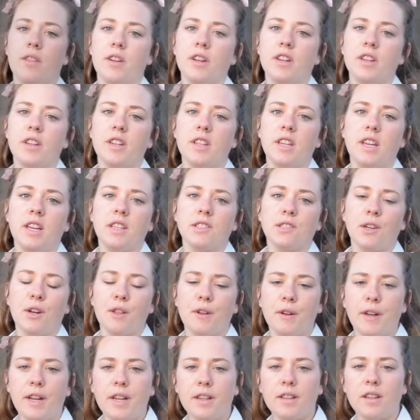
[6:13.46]
good heat
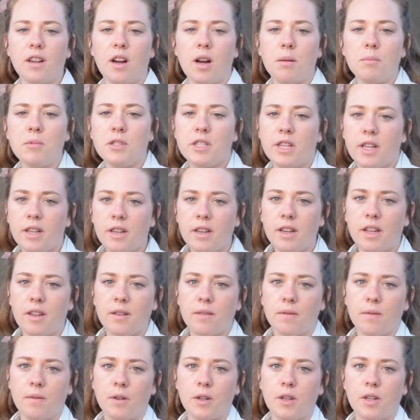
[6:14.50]
tolerant option
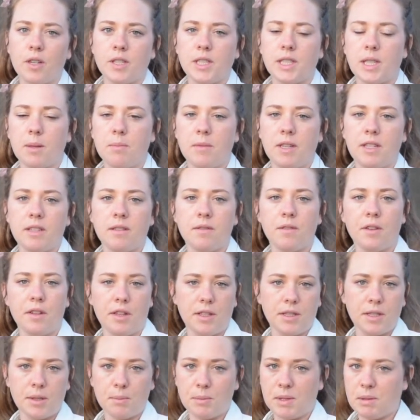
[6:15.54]
for something to fill
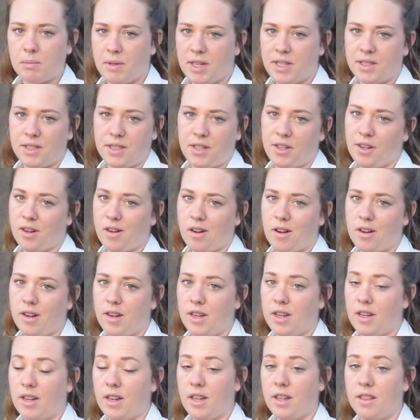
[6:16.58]
in some space in your garden
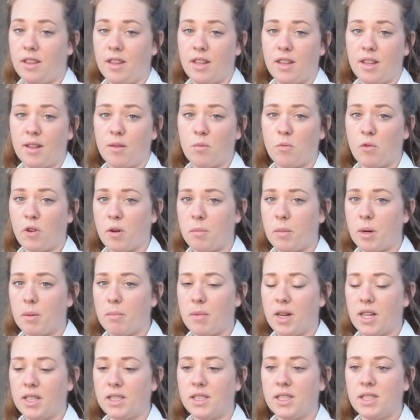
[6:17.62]
in the warmer
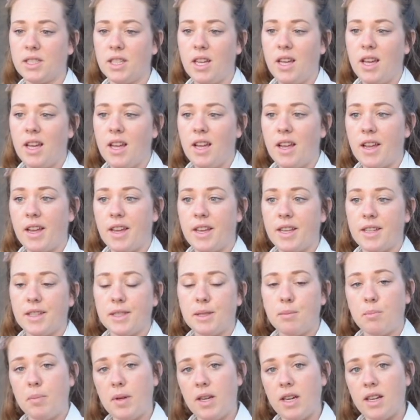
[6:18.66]
months is
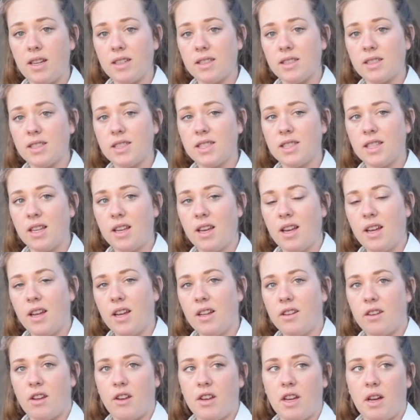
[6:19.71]
beans.
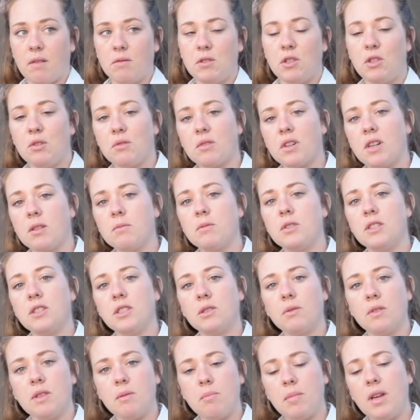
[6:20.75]
Now you have two options
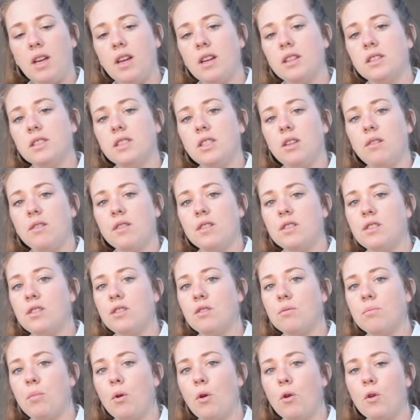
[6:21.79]
with beans. You can
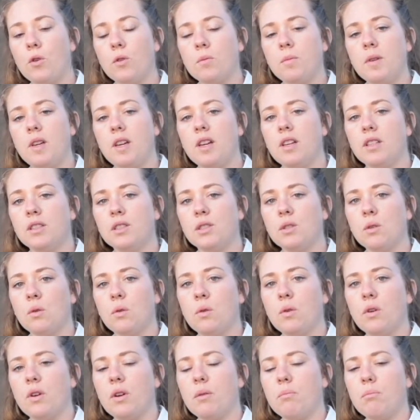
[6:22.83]
do pole beans
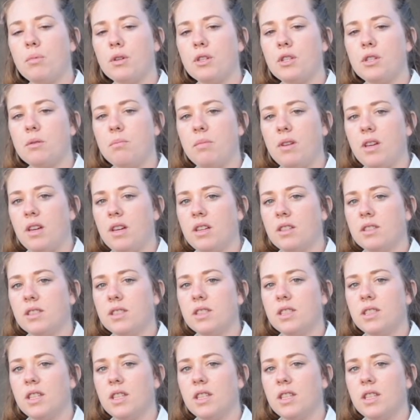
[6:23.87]
or bush beans.